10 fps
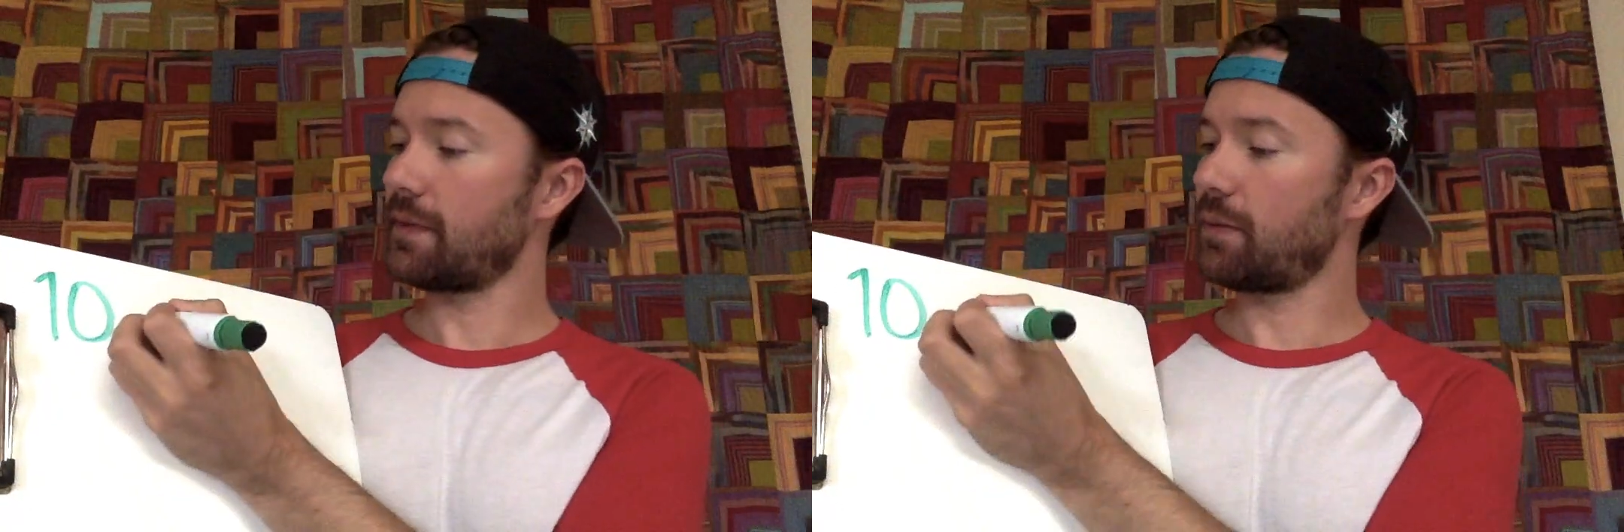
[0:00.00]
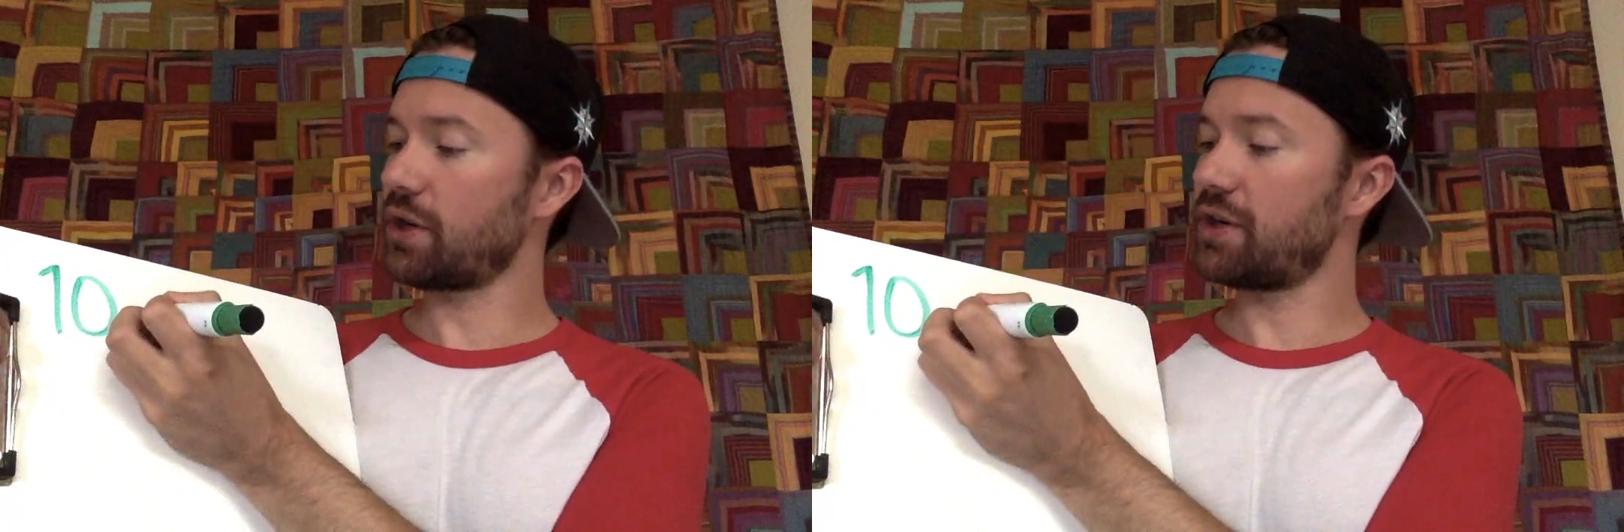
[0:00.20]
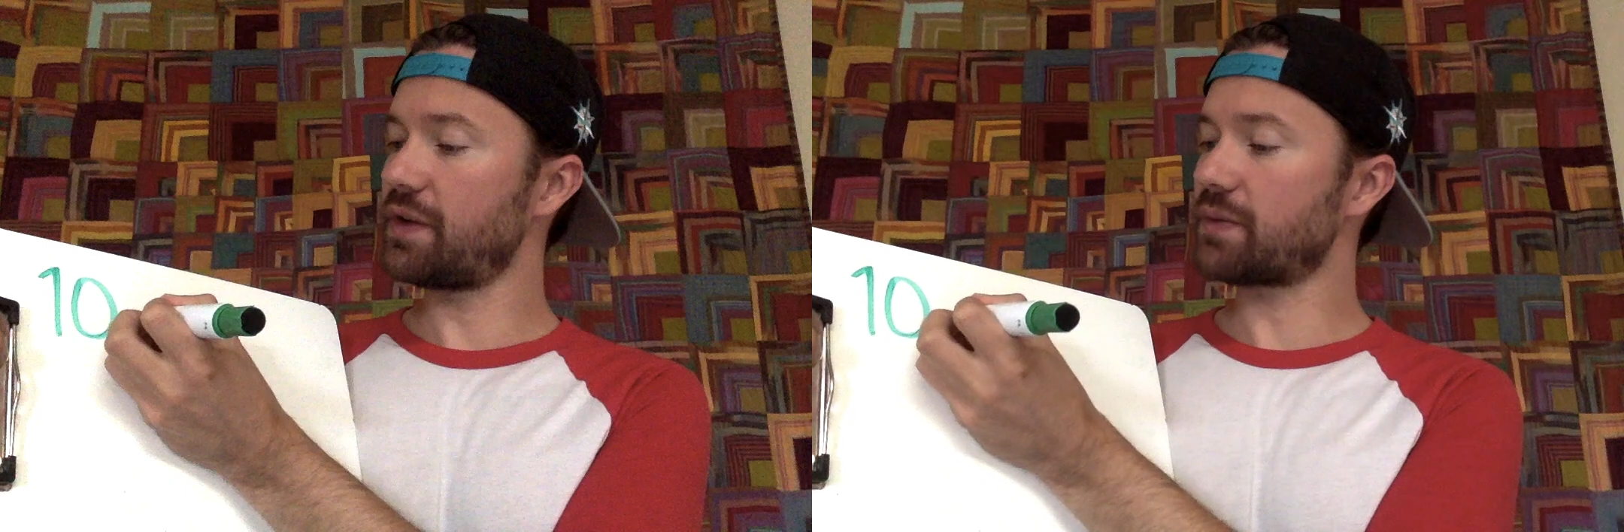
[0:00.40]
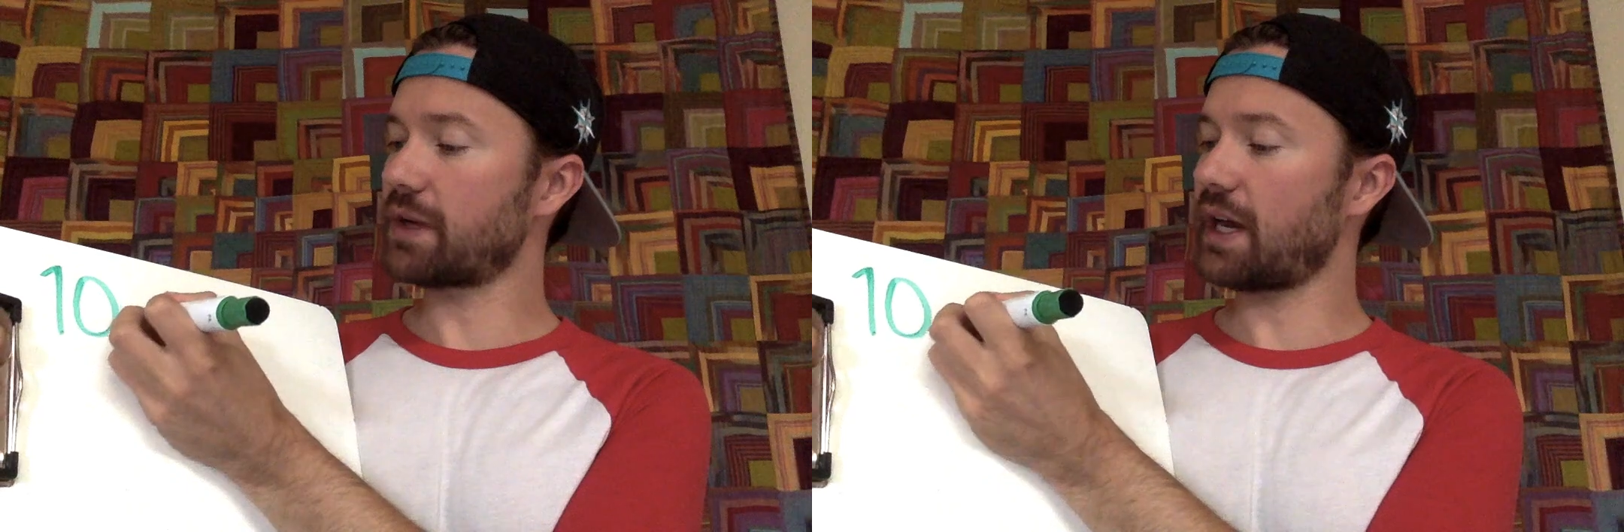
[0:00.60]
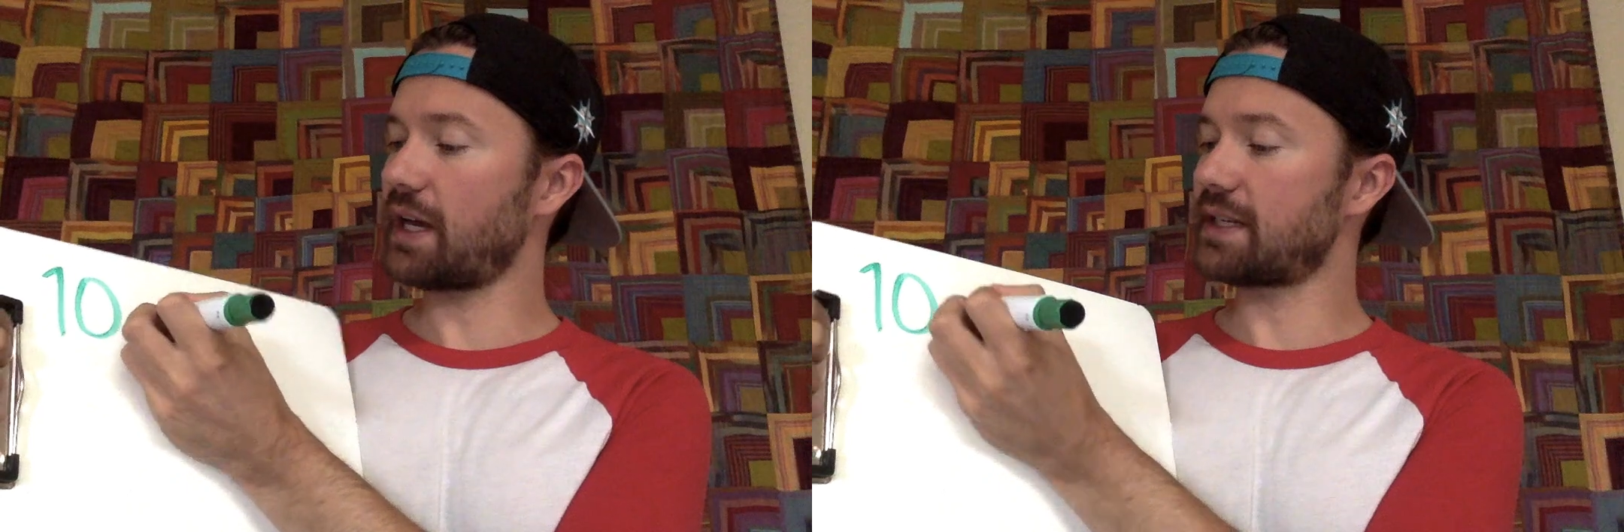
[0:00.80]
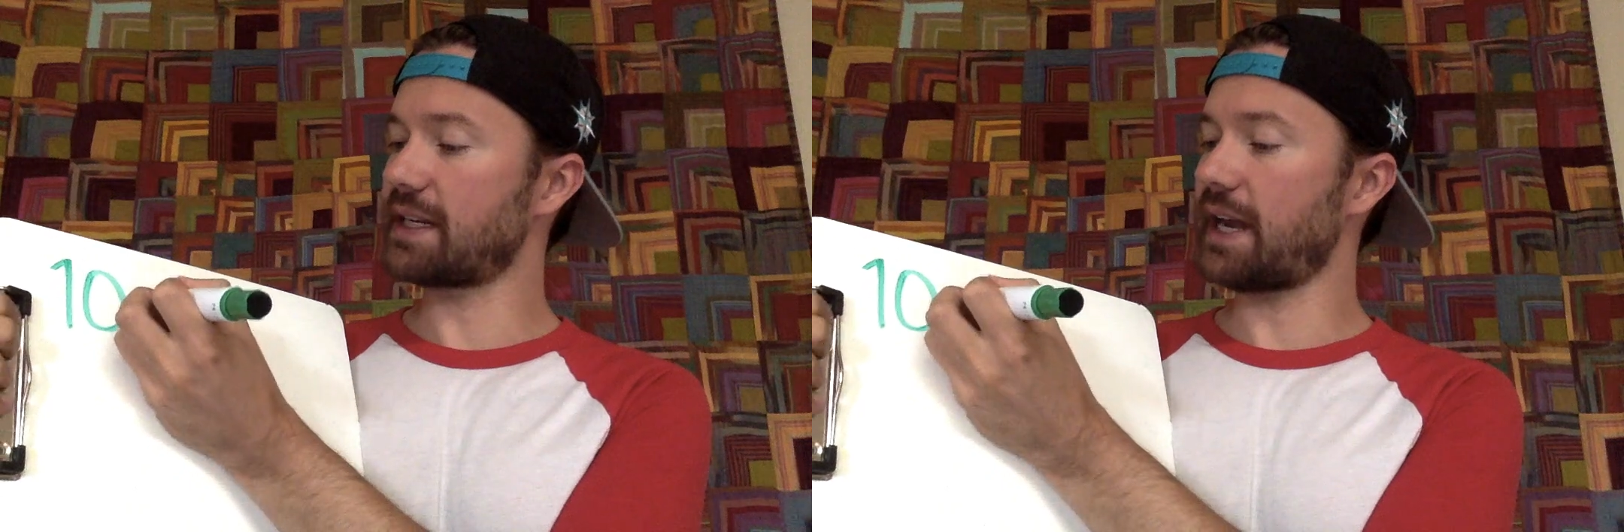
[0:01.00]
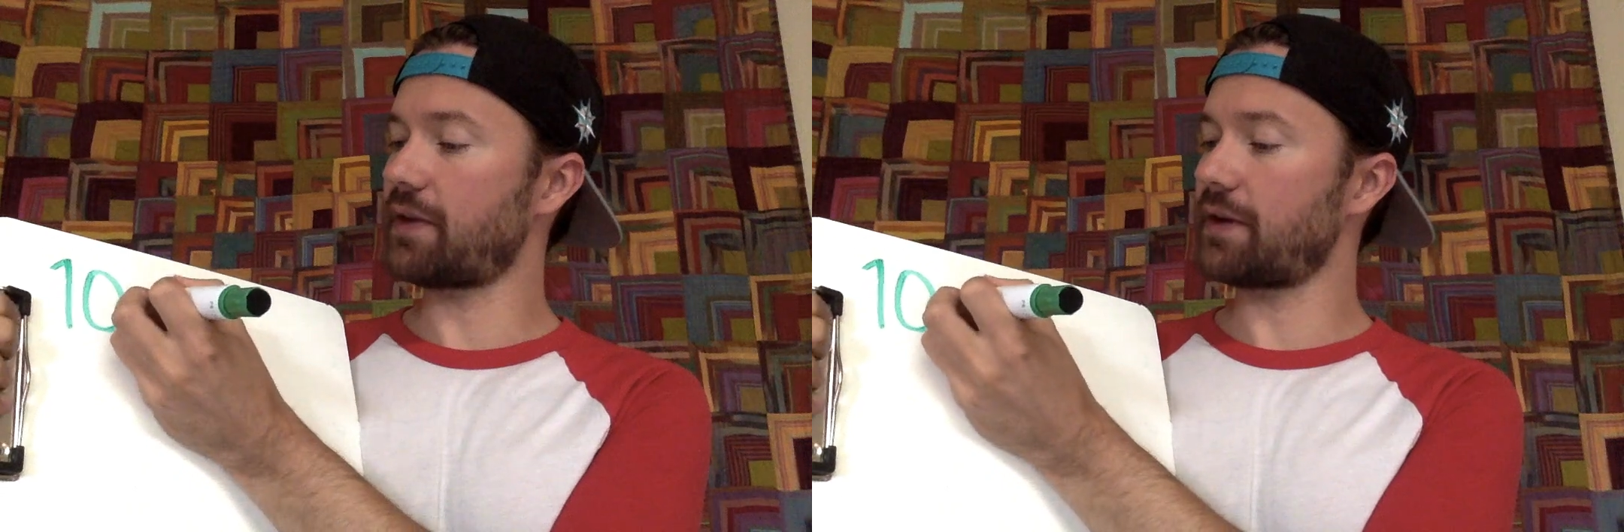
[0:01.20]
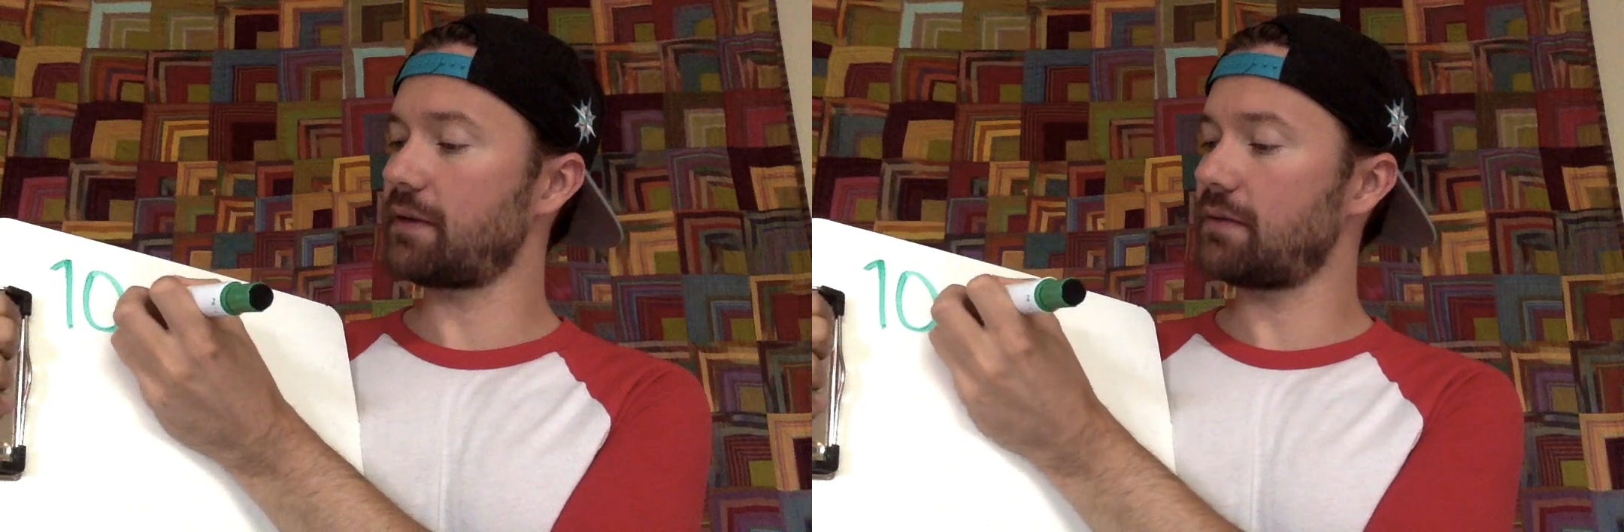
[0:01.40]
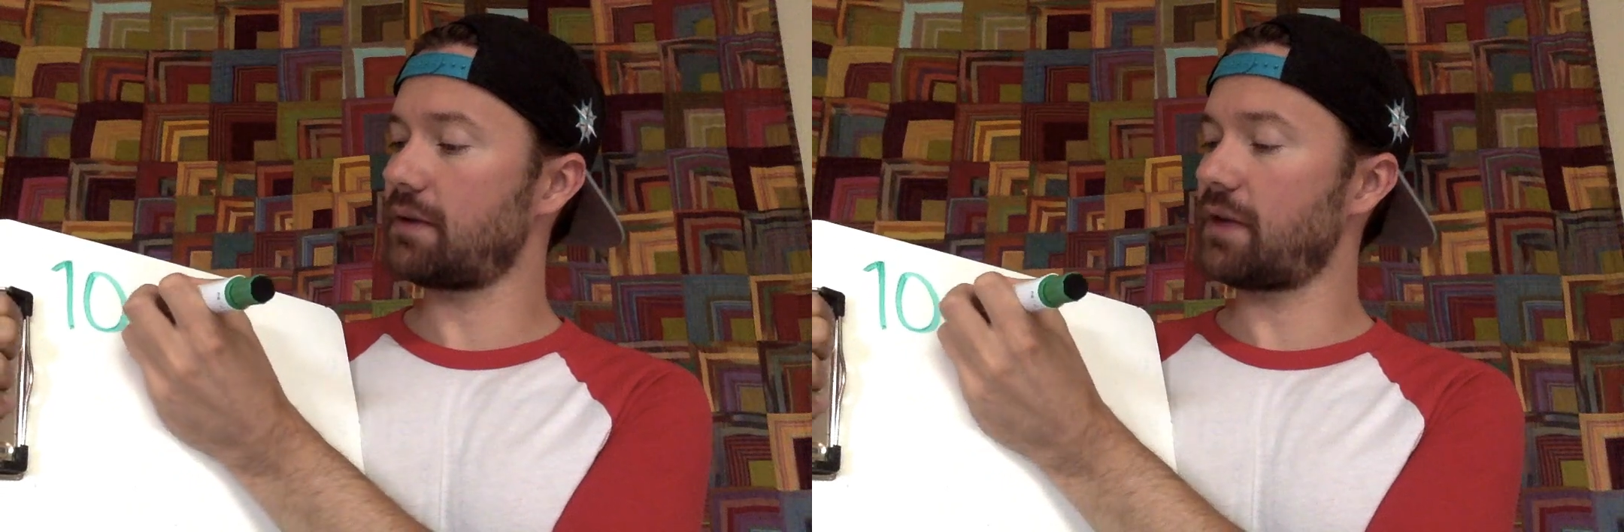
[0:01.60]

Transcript: We're going to do this one kind of together,